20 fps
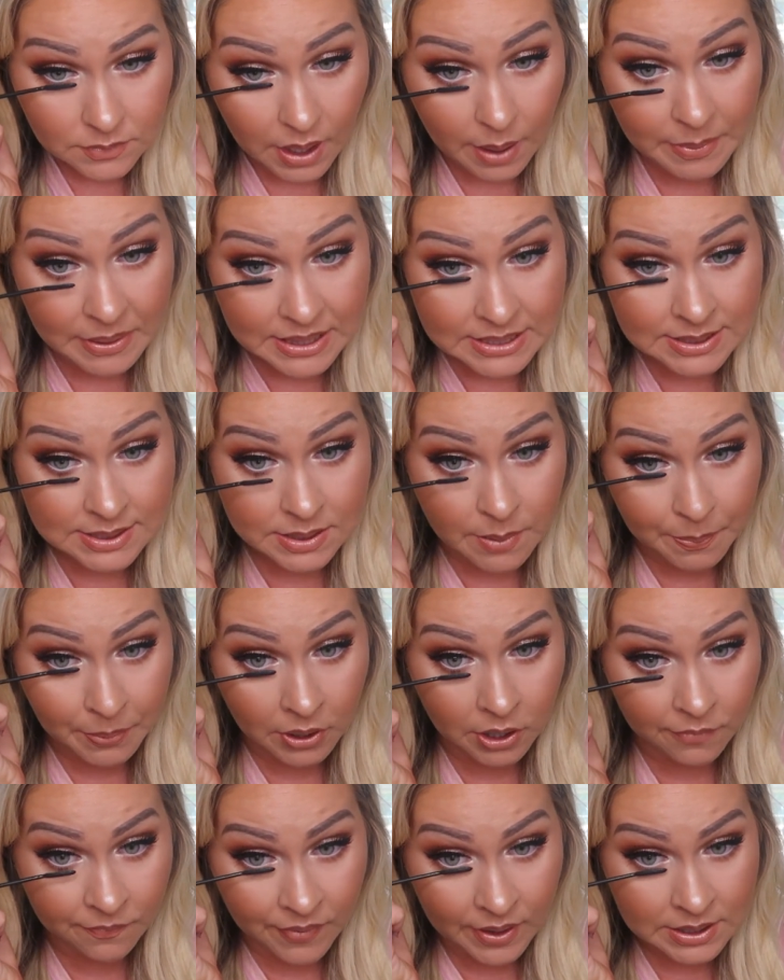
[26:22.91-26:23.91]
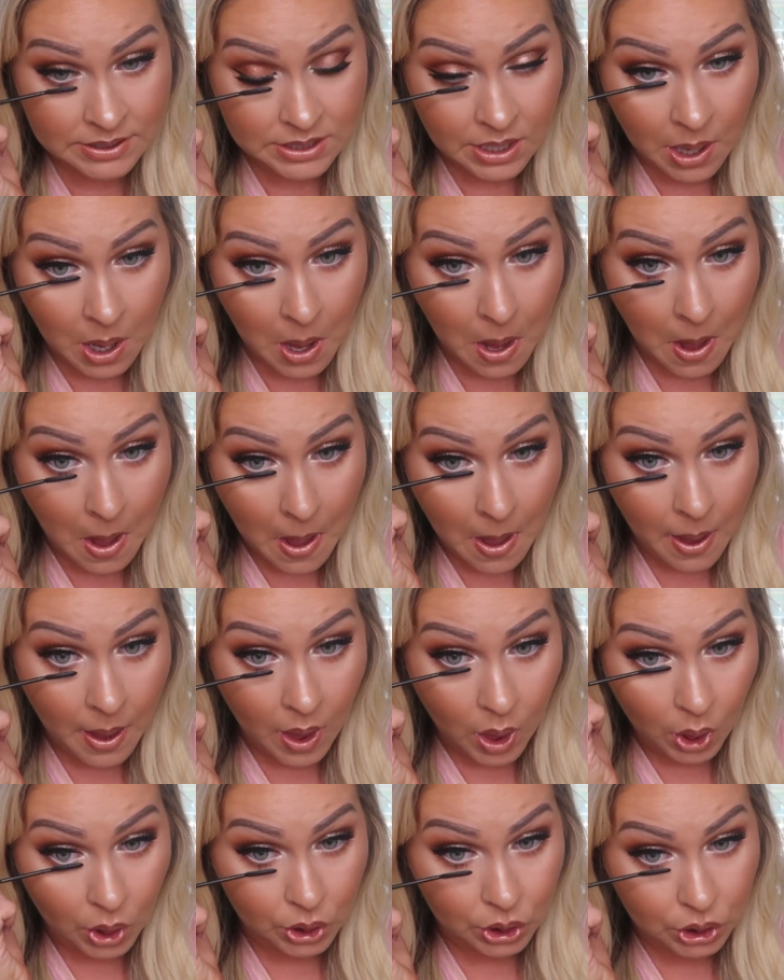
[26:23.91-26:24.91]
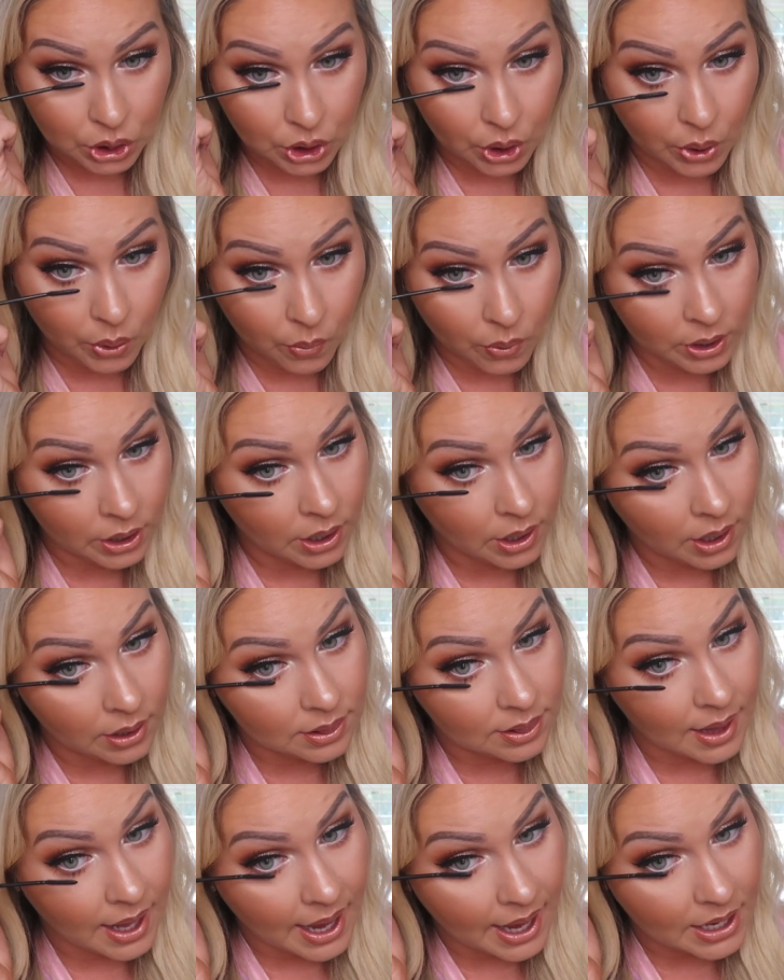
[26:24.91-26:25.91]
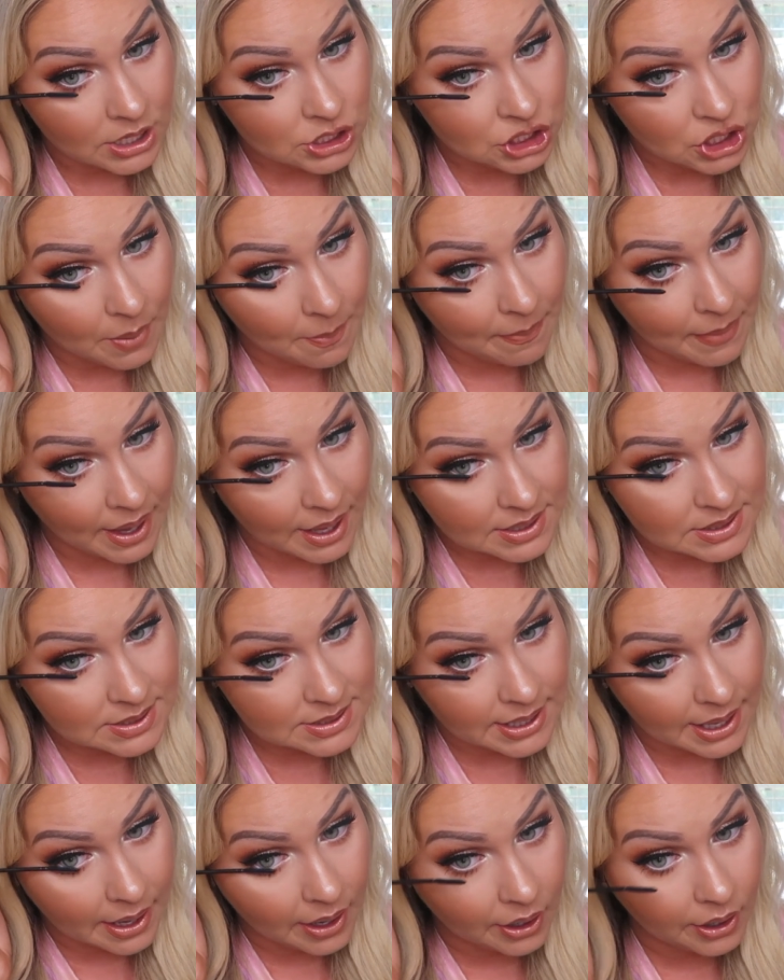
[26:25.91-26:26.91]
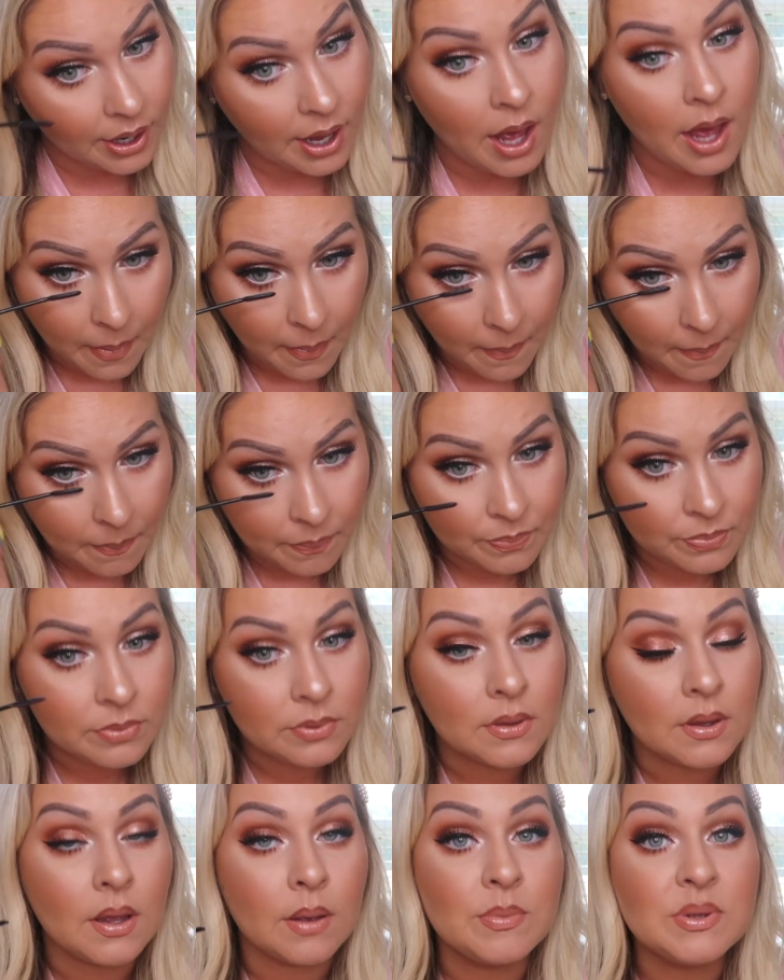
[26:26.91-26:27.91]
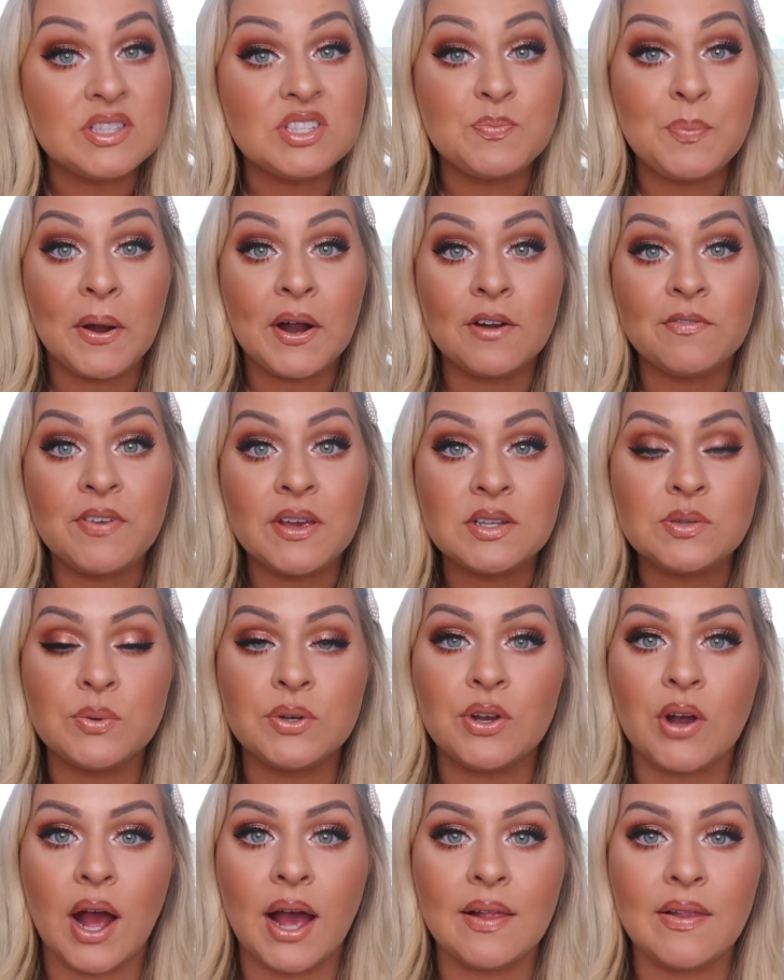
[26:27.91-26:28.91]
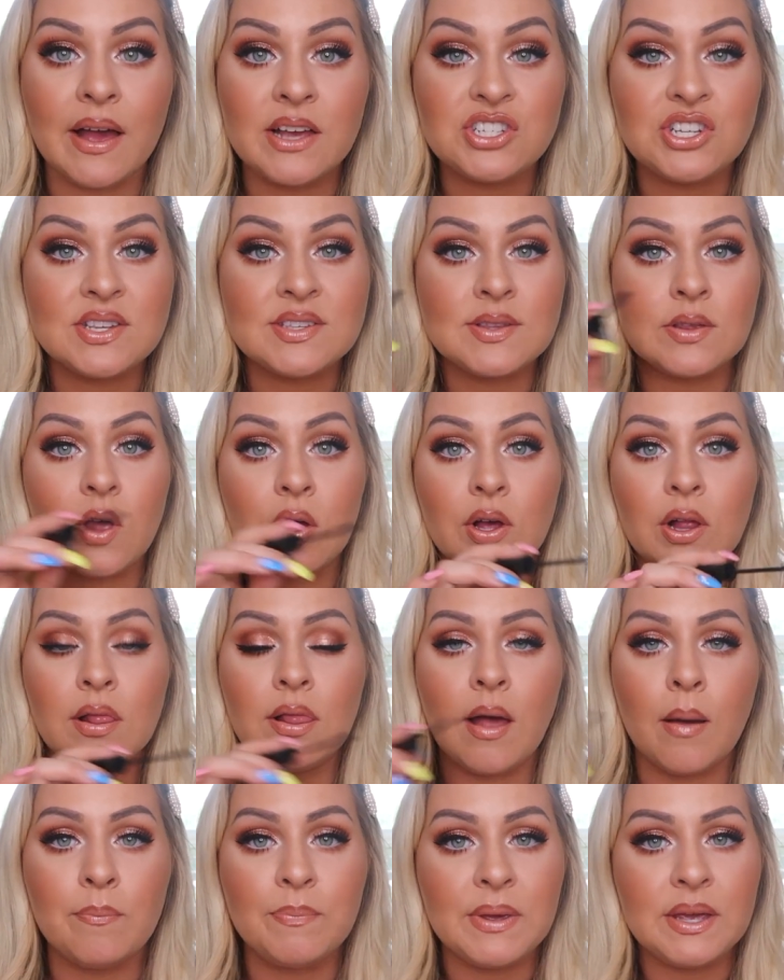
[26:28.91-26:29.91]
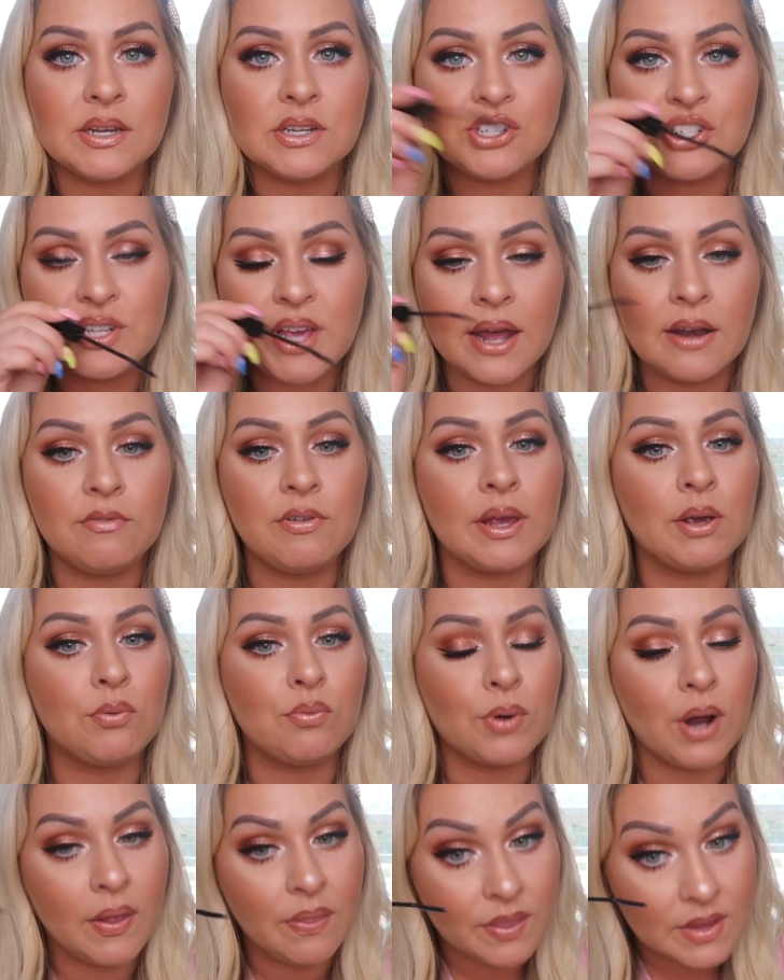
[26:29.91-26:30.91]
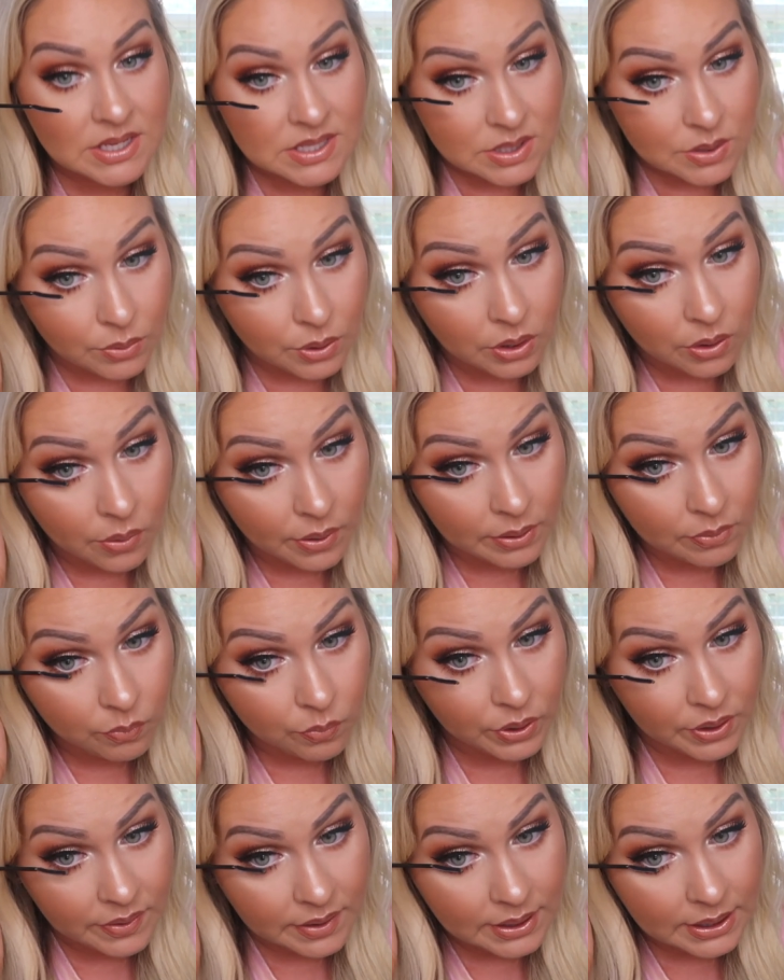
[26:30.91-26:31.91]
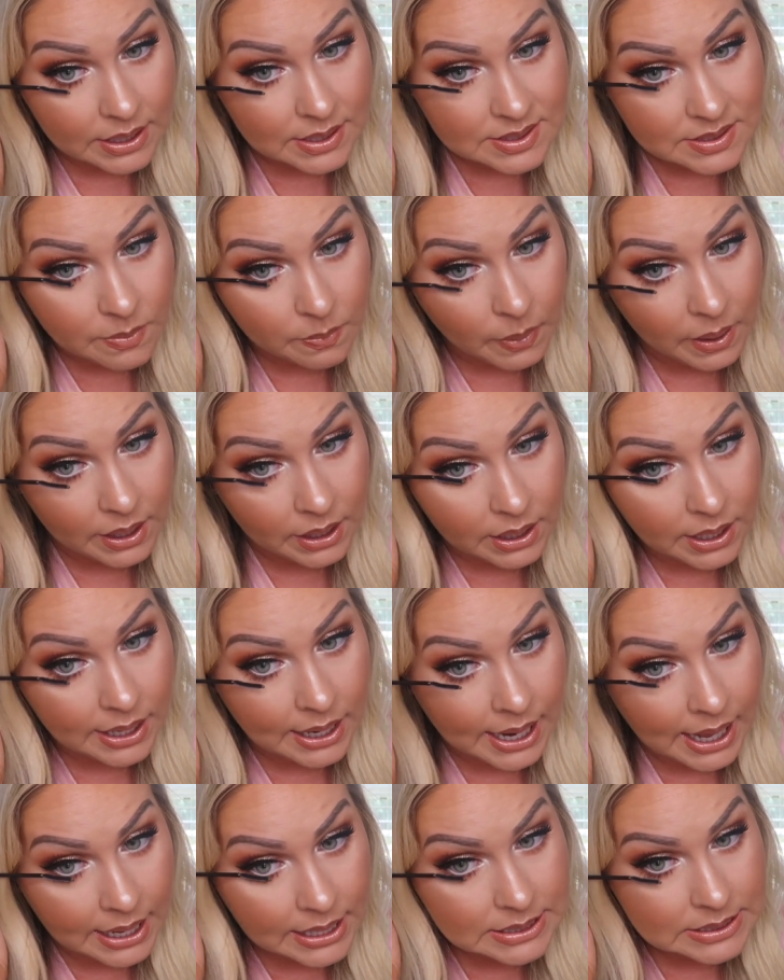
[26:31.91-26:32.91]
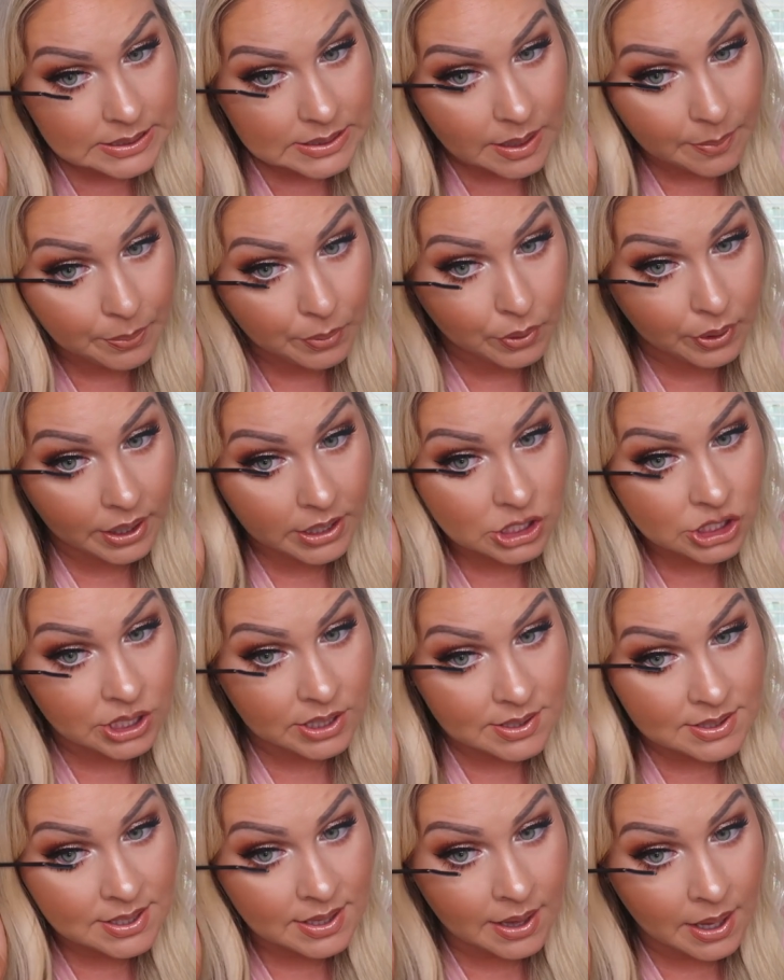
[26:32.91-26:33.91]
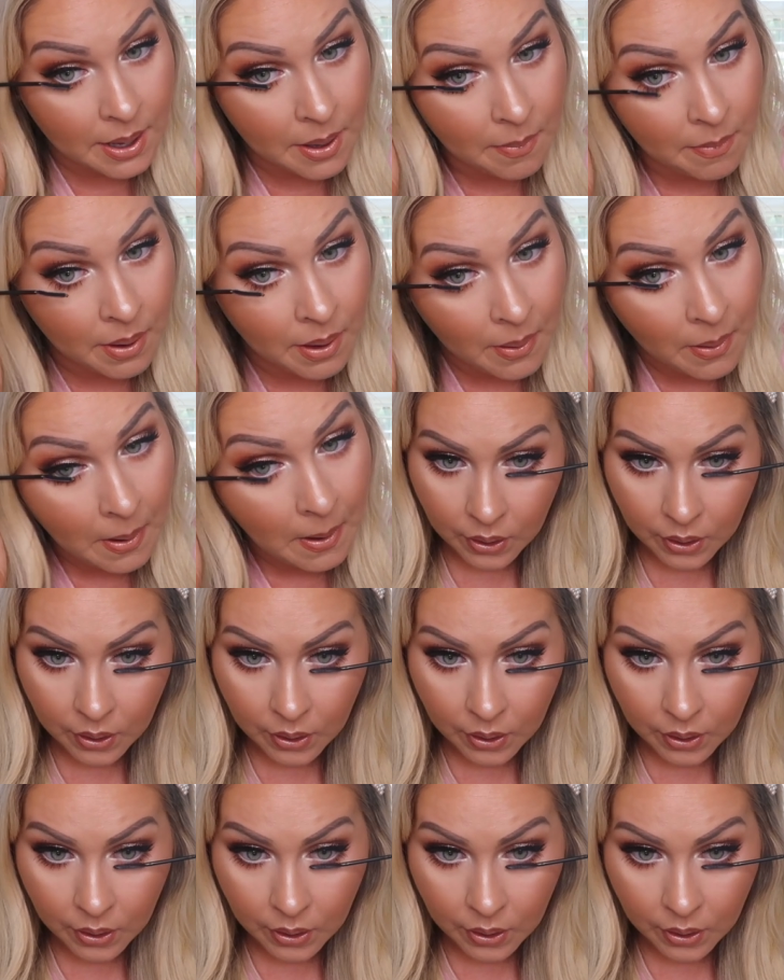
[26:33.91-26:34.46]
I mean, this is the perfect lower lash mascara. It's perfect when your eyelashes look clumpy to just kind of like run this through and really get some like nice separation to them.